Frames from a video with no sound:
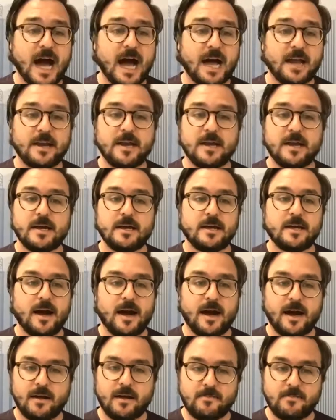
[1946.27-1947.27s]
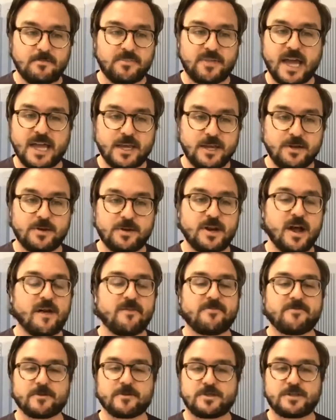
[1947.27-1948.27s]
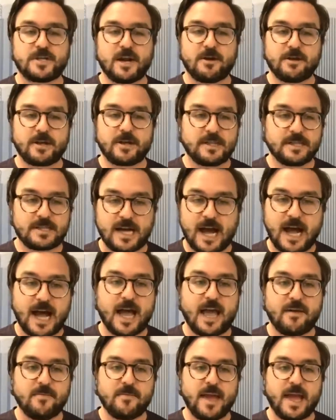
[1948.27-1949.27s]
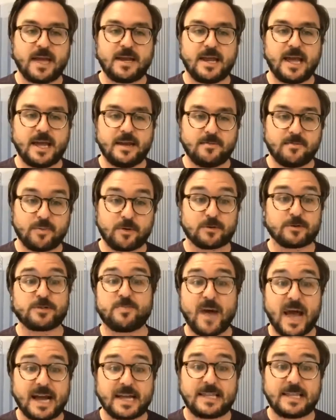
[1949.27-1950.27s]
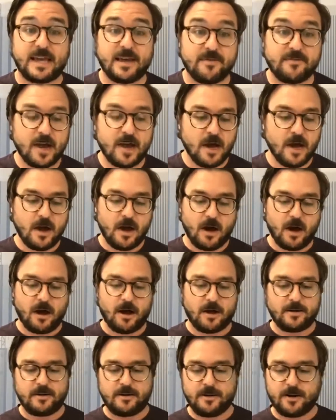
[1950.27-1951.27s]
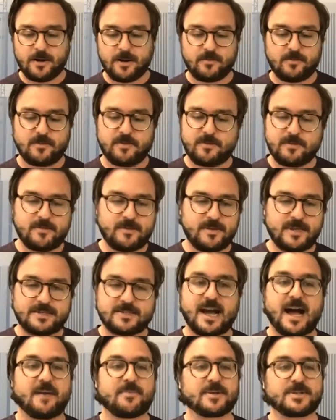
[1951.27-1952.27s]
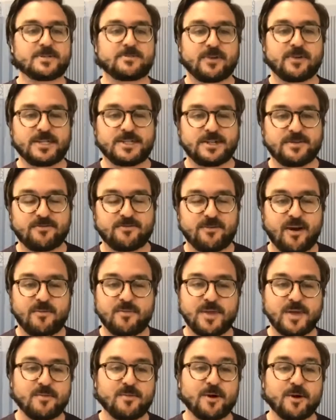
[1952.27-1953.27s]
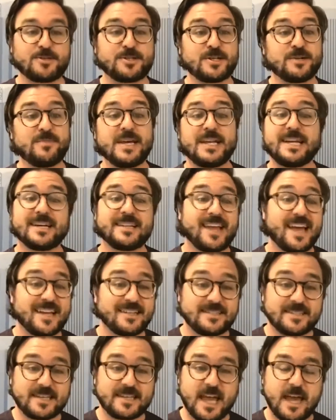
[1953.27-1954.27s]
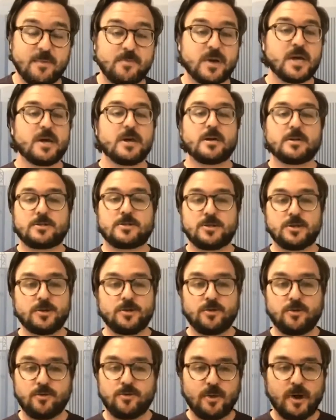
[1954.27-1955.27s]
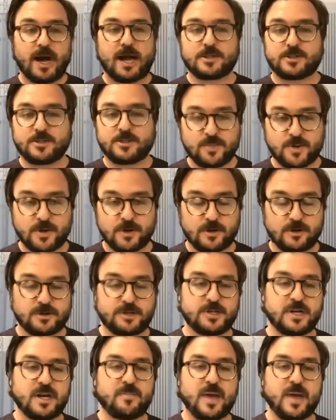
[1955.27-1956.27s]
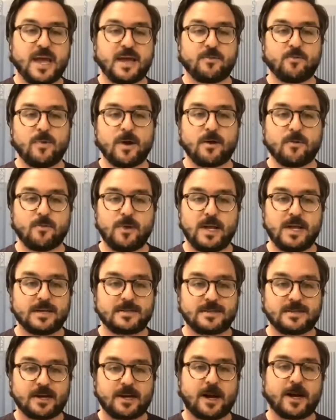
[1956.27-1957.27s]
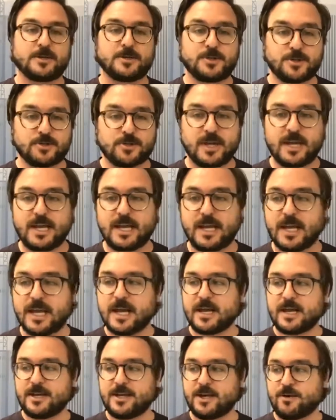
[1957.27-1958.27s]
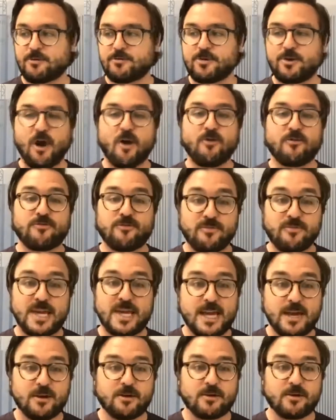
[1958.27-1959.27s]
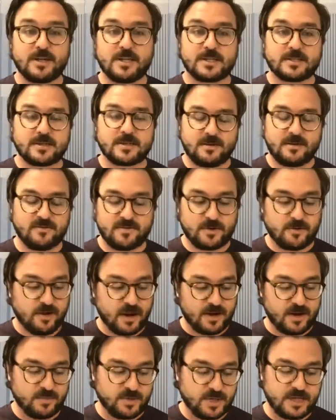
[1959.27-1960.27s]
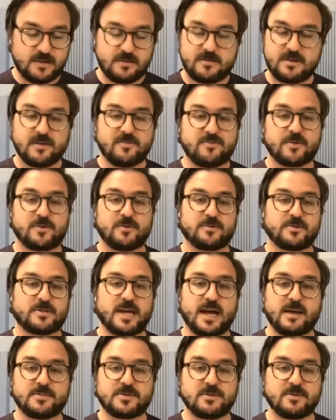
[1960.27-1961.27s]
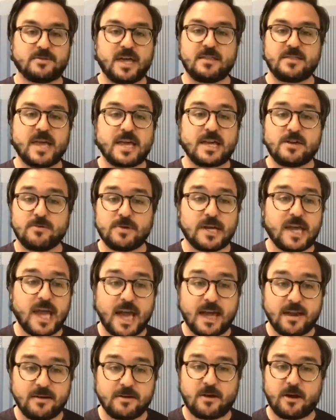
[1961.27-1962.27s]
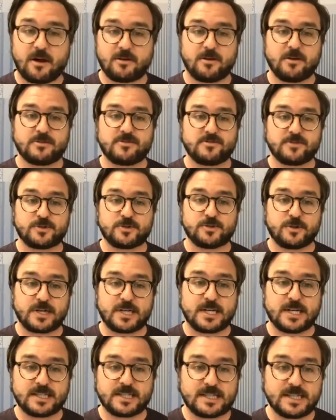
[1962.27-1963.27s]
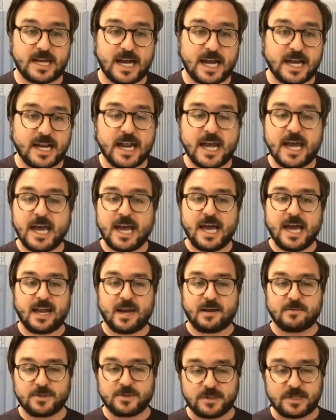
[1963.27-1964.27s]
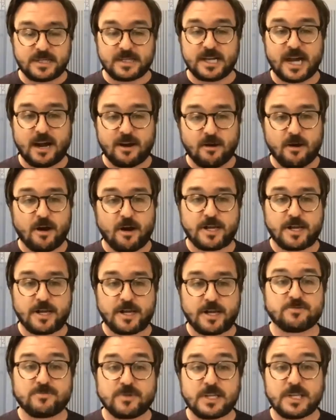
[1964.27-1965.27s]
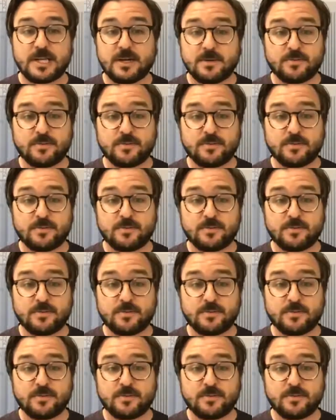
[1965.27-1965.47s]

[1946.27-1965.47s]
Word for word: cannot uh, thank you enough for sharing the time and and perspective on you know these topics ranging from the emerging media landscape to entrepreneurship and where we as a country you know go from here in this kind of incredibly difficult time. So th- thank you again, Carlos, for joining us tonight, and I'm sure the entire audience really